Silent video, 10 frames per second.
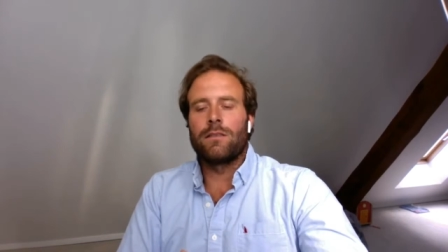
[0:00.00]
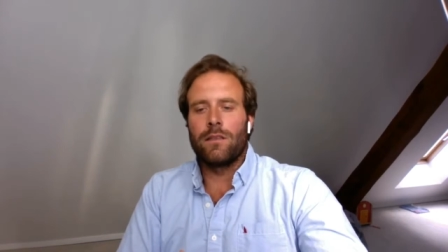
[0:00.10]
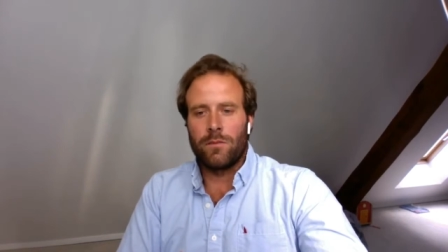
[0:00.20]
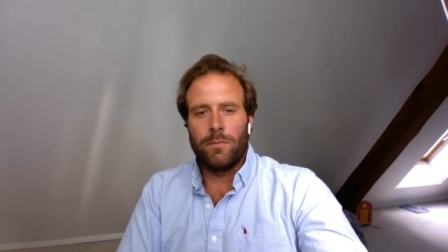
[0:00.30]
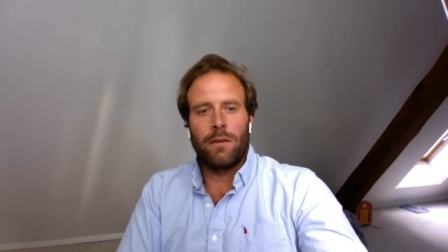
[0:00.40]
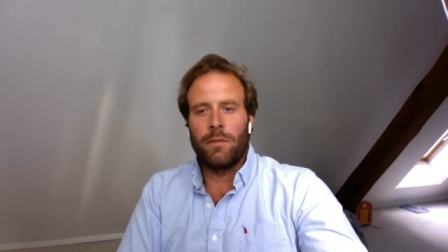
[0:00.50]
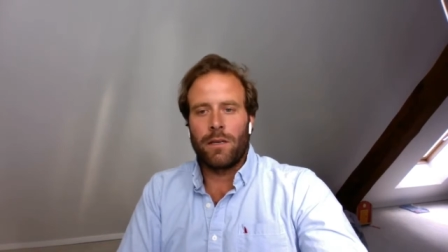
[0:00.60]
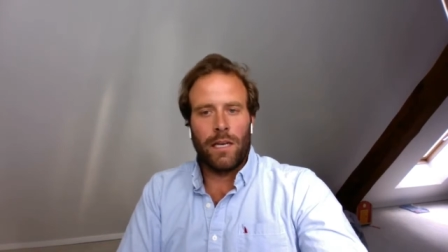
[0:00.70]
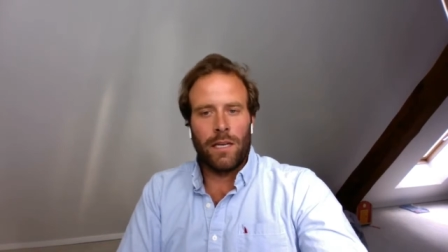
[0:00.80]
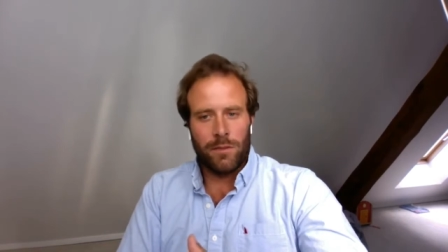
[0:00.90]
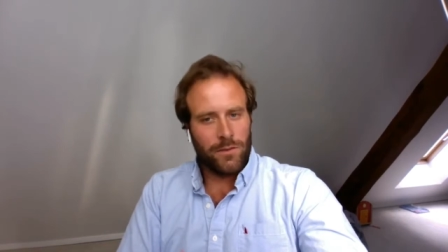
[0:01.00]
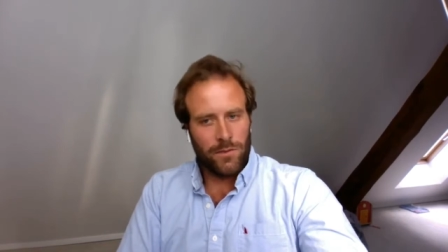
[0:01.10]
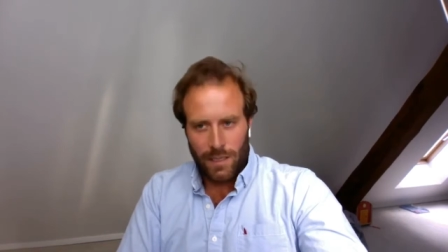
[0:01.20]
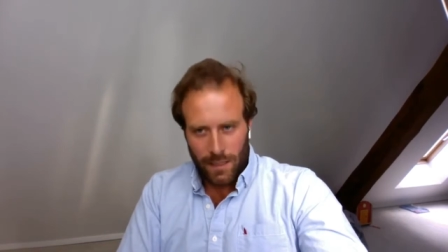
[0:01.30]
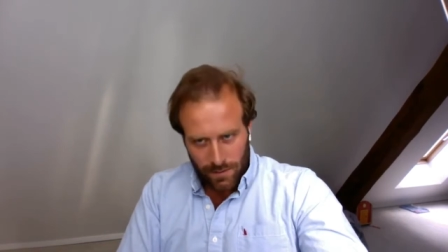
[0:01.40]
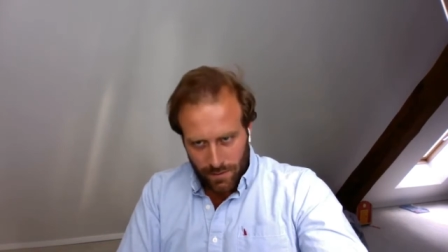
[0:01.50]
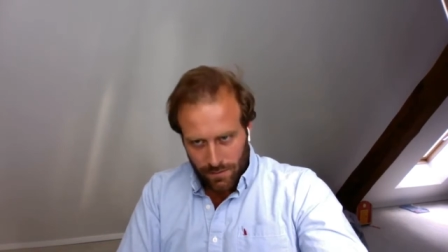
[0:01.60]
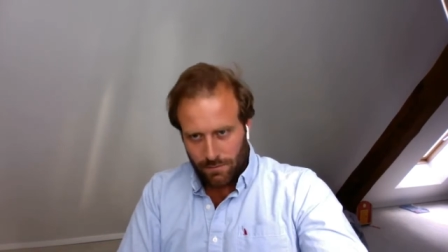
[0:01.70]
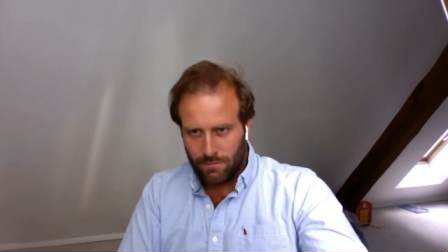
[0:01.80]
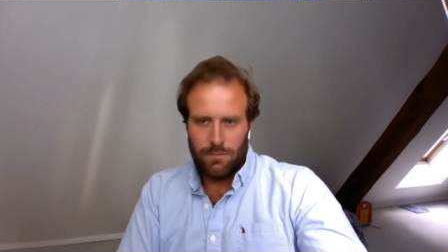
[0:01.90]
is Smartmark able to
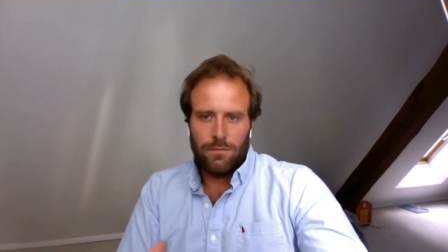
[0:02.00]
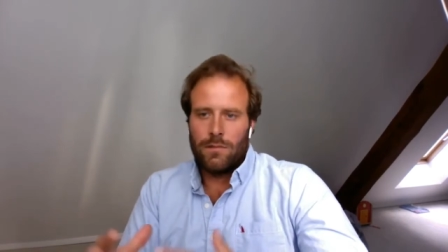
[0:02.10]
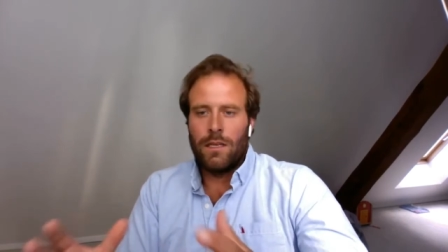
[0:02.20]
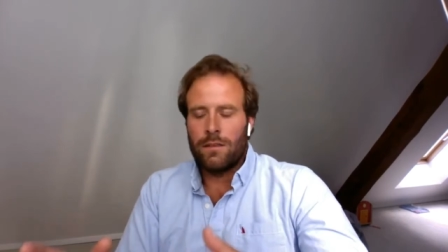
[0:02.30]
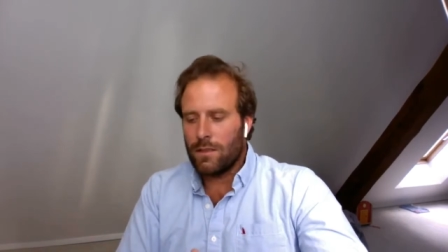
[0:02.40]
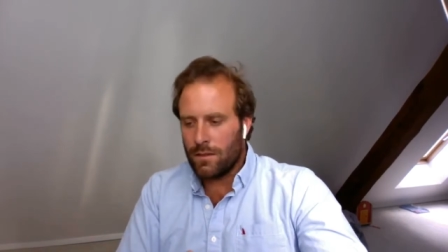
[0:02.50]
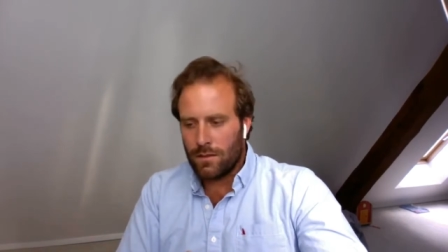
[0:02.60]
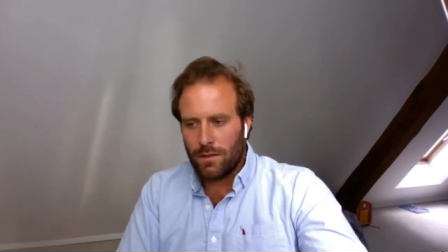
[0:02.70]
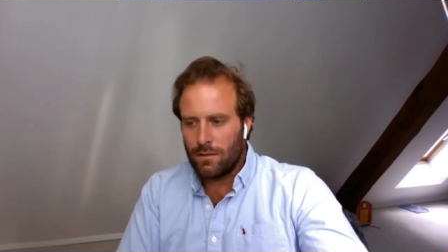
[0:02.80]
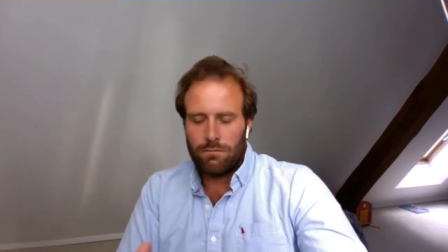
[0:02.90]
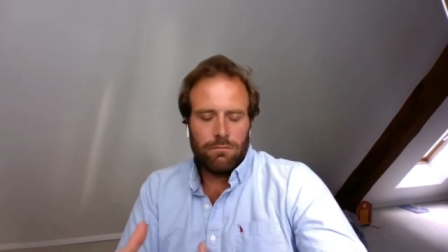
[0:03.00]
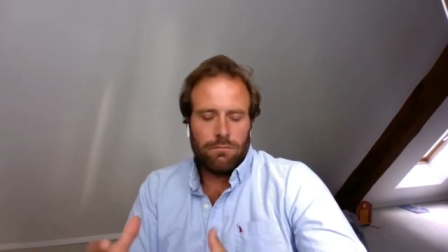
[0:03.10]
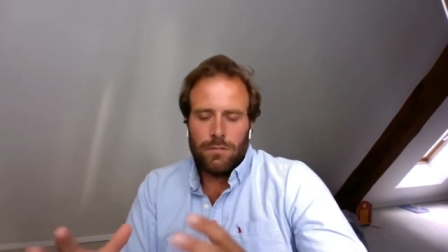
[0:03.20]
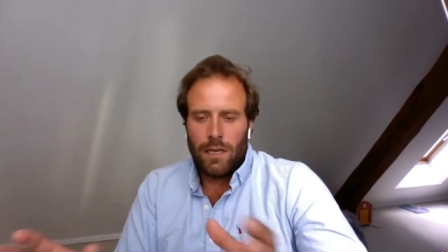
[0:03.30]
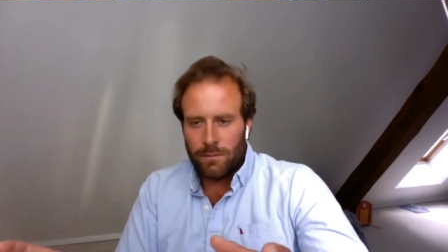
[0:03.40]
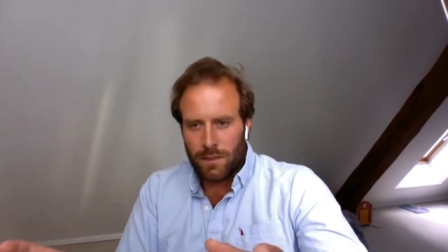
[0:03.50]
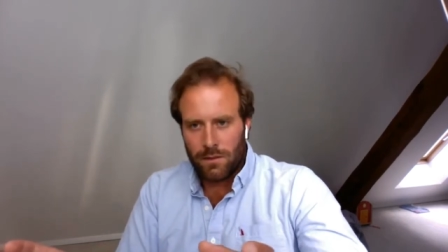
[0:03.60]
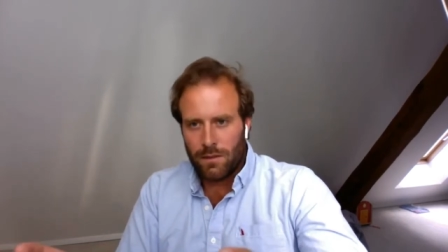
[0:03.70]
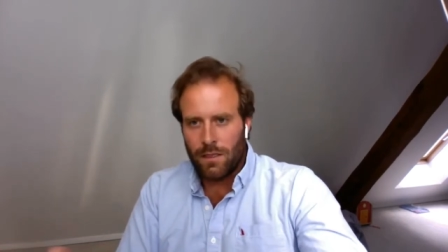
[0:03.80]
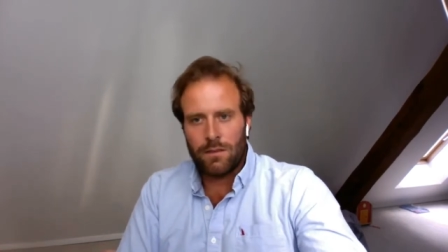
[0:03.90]
last? That's easy. I
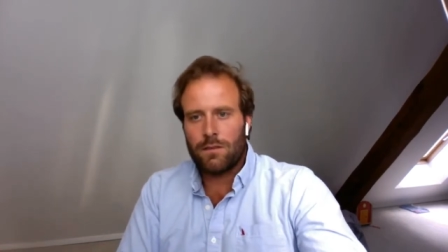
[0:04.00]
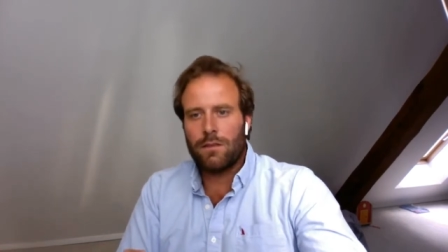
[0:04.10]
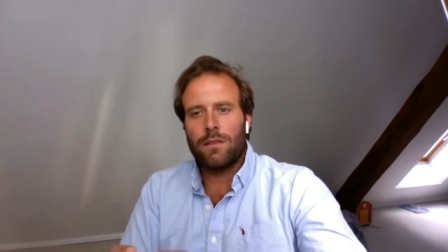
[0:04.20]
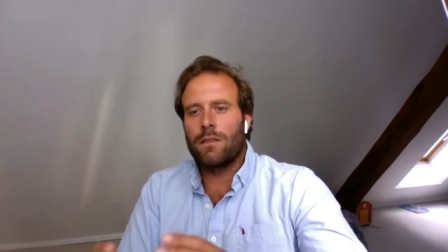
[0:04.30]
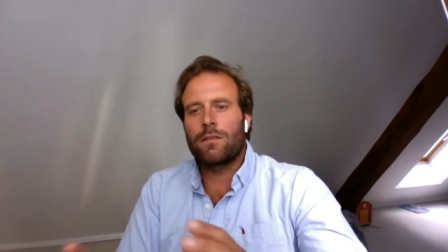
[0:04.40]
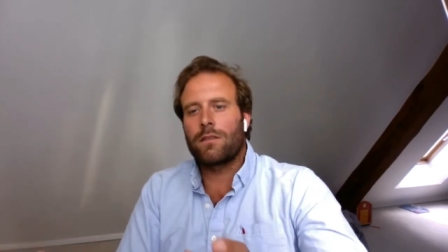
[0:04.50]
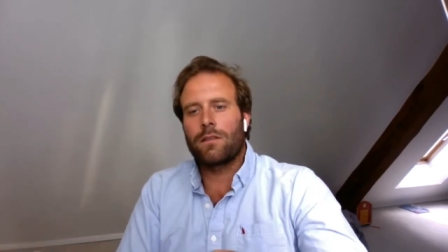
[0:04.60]
mean, it's